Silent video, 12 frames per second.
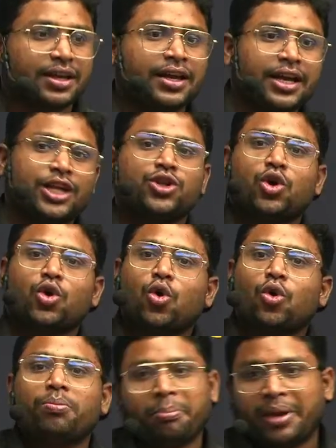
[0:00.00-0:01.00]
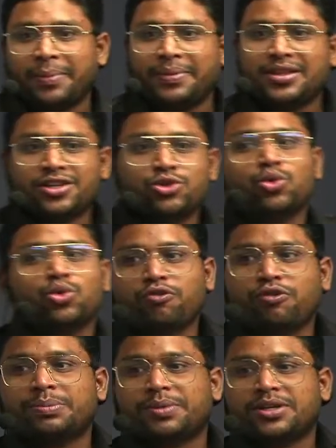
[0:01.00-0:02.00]
In your home, maybe there is rule of
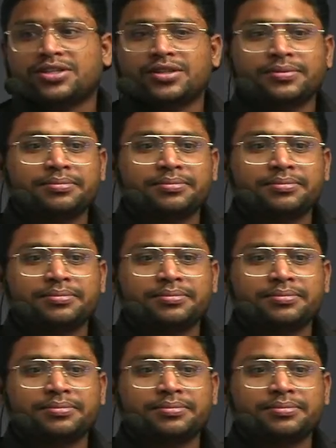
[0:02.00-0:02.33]
one person.